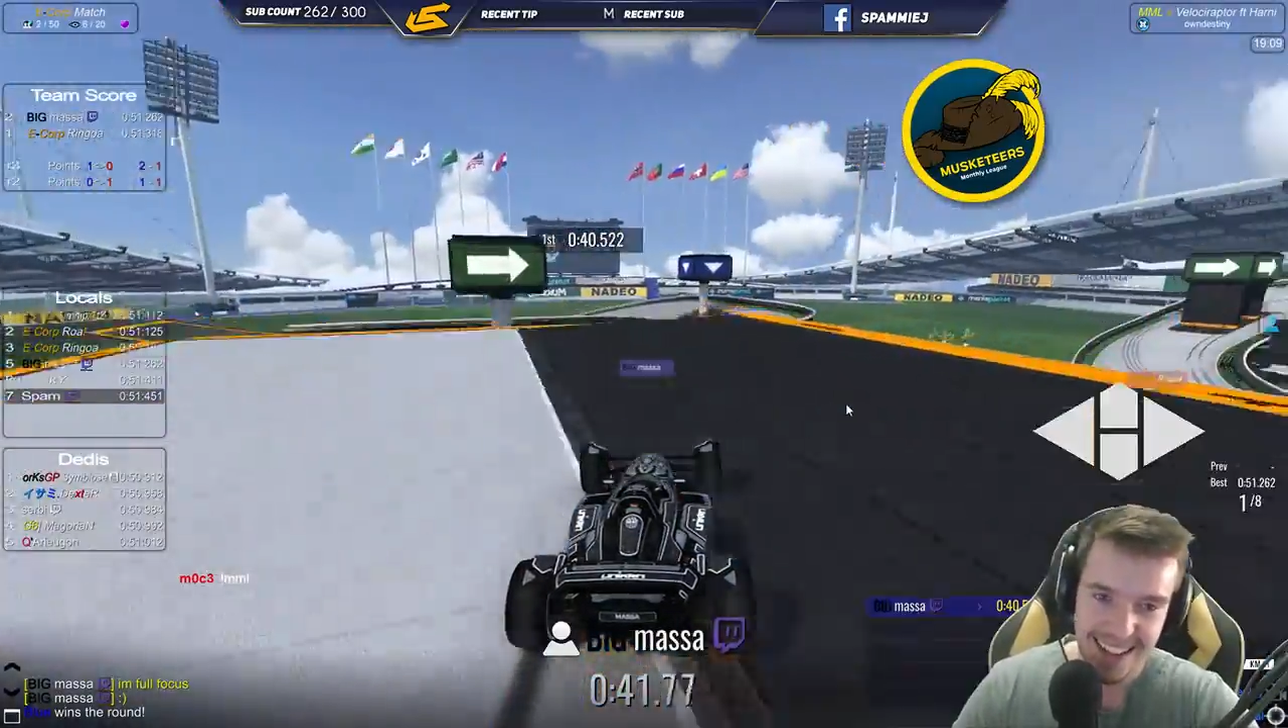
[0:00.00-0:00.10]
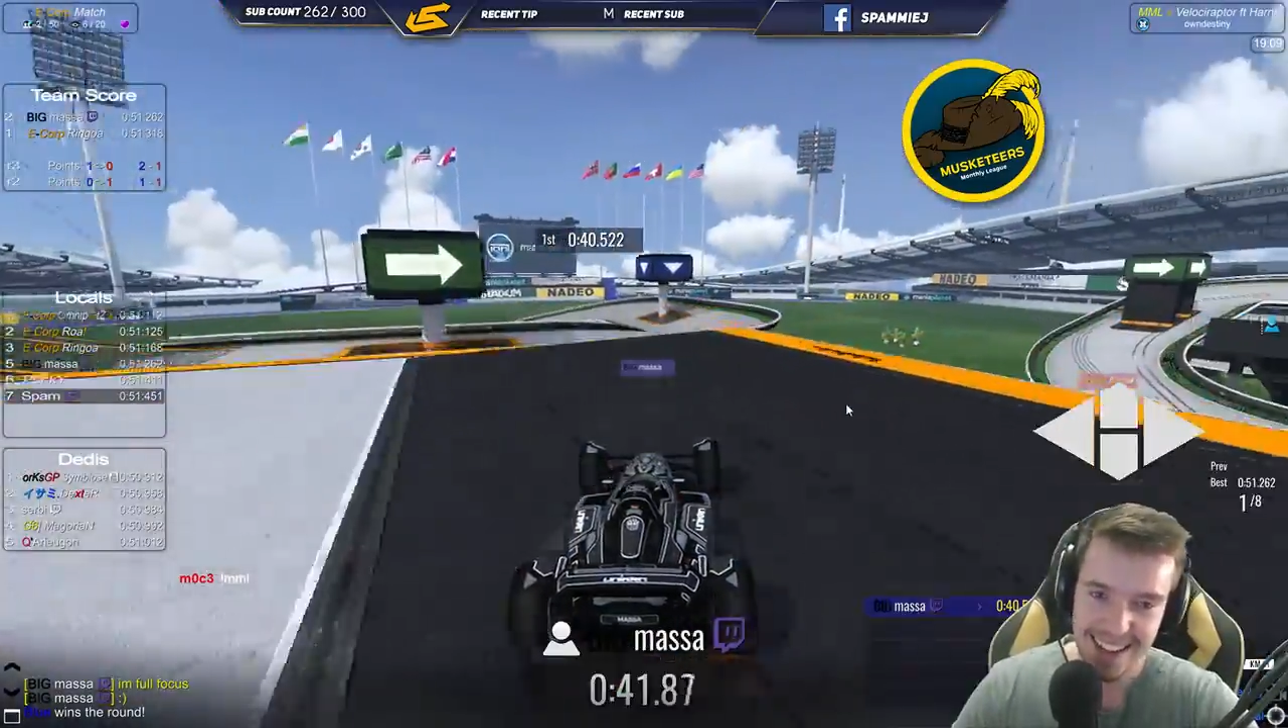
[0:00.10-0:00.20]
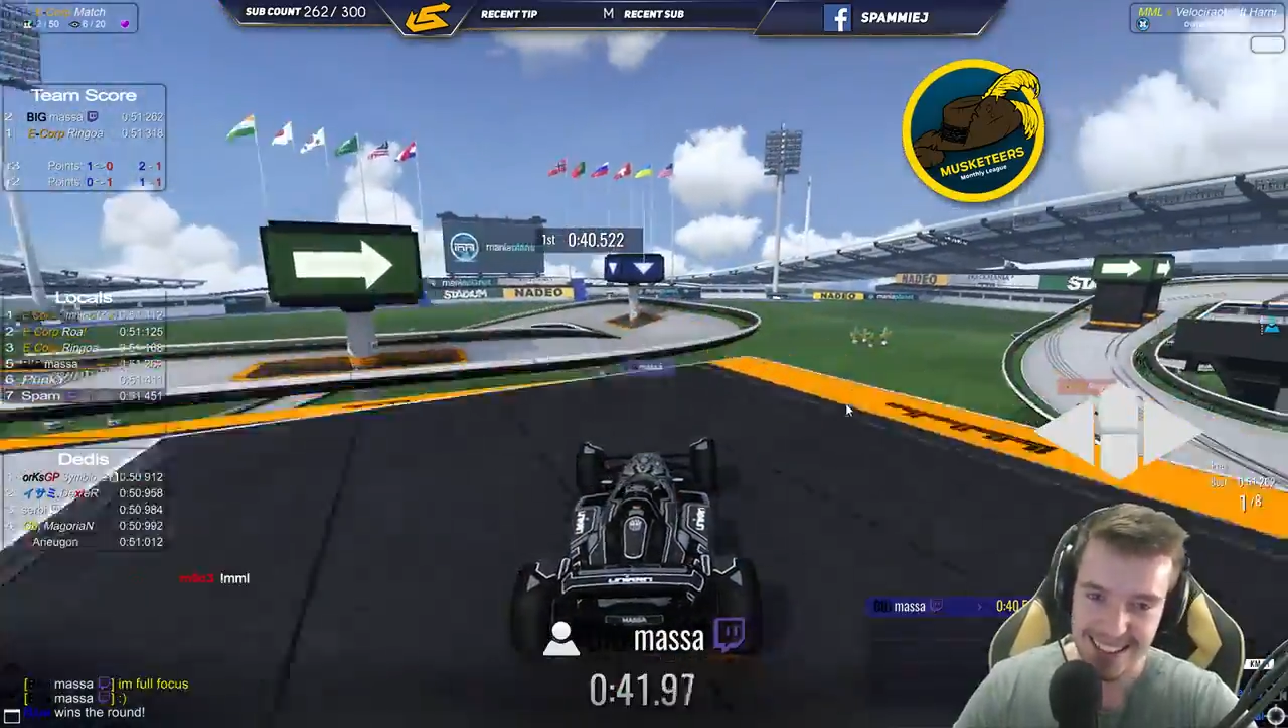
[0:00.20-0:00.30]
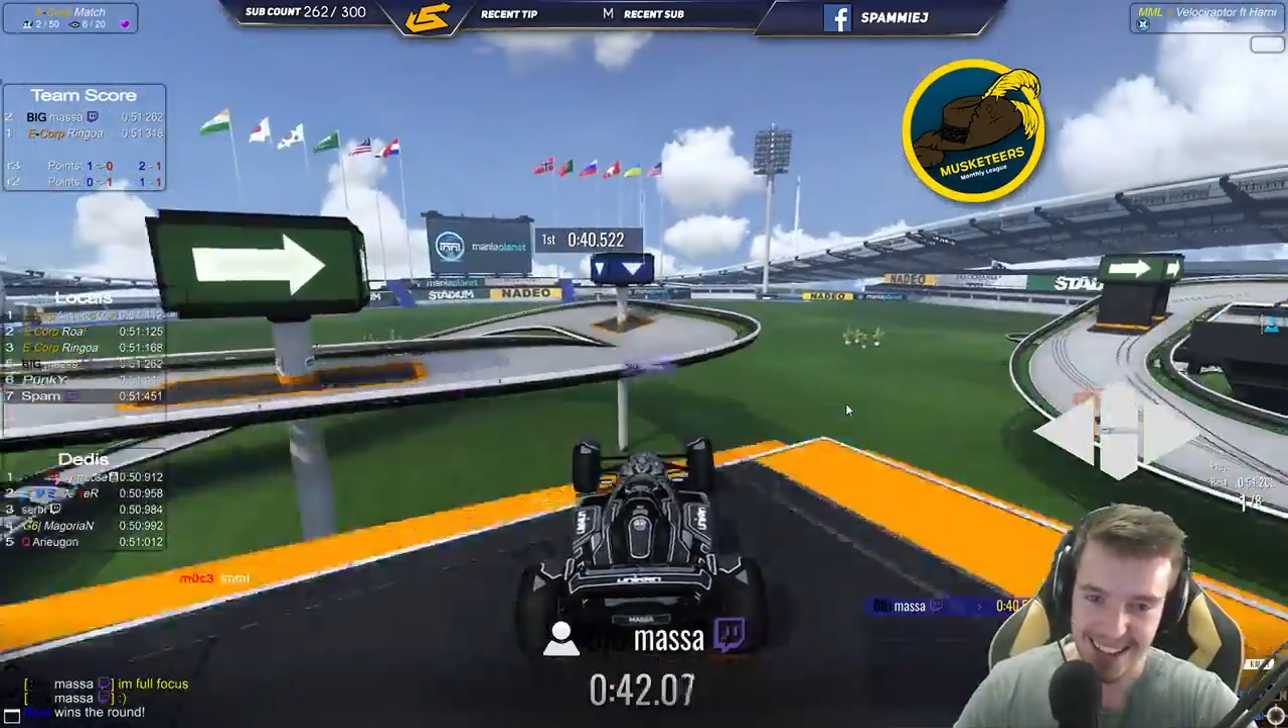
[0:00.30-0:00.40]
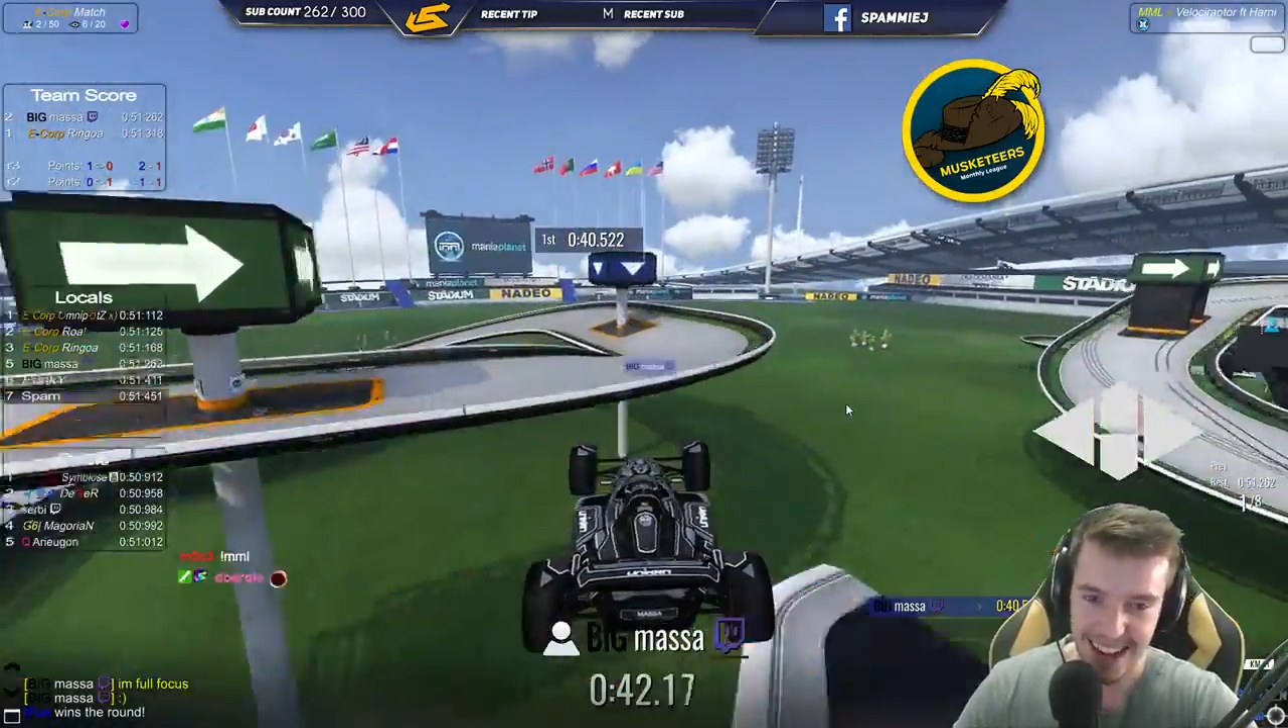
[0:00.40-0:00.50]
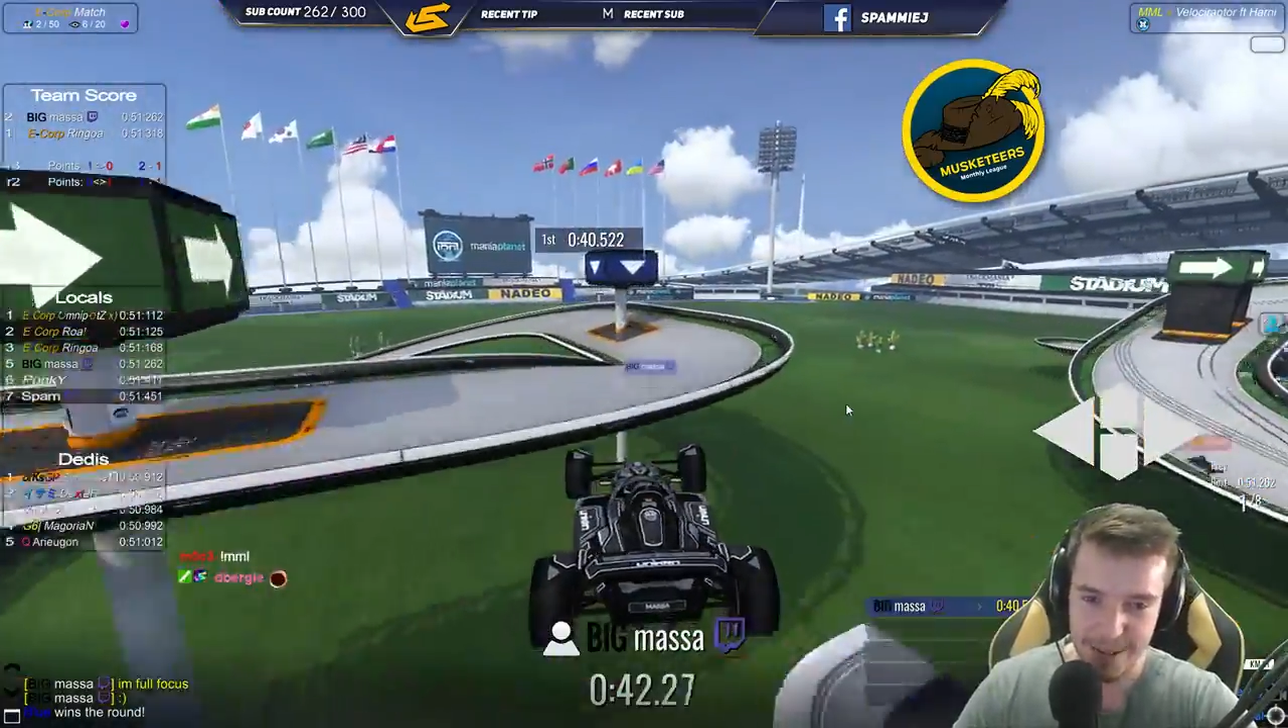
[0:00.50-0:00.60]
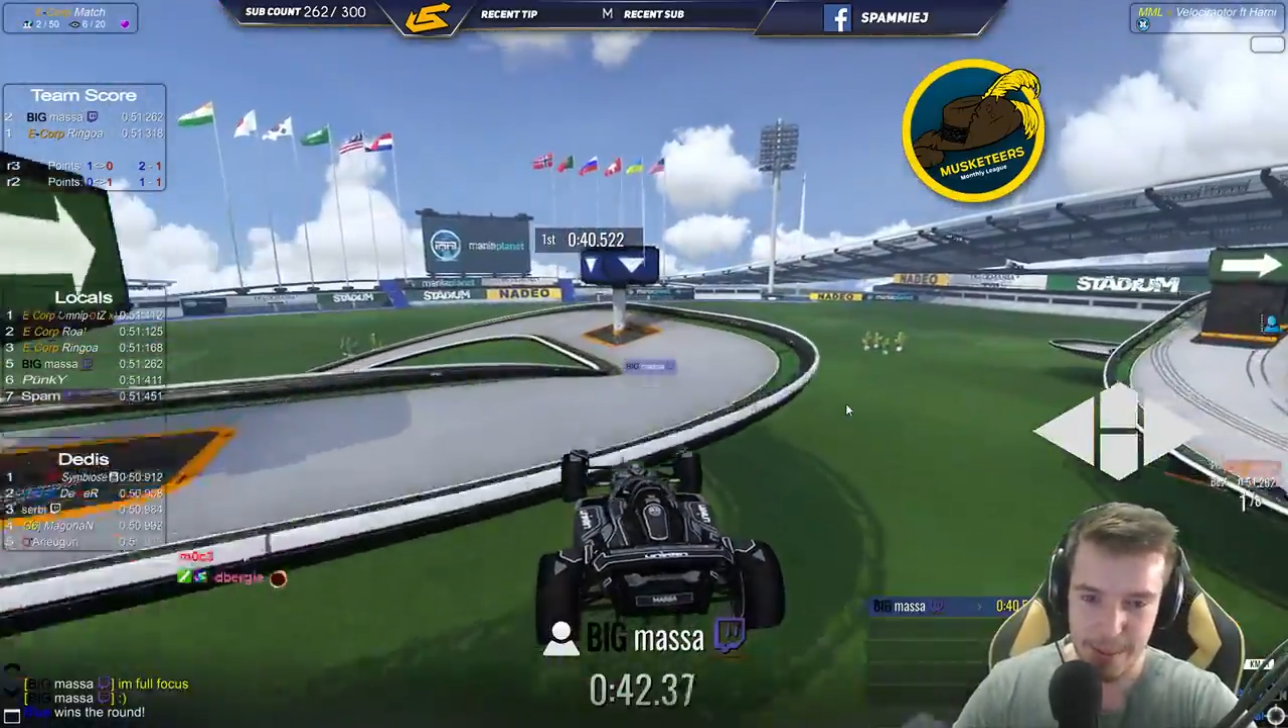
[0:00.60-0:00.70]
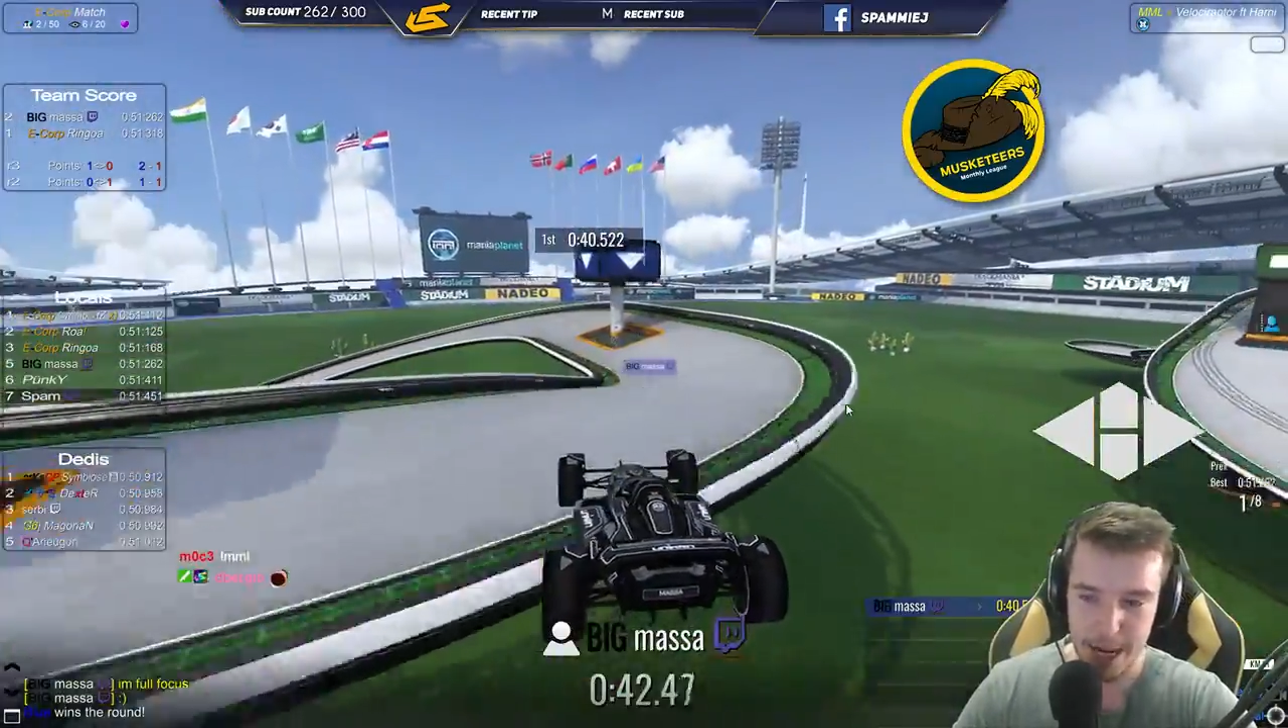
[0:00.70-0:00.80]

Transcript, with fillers: You got him by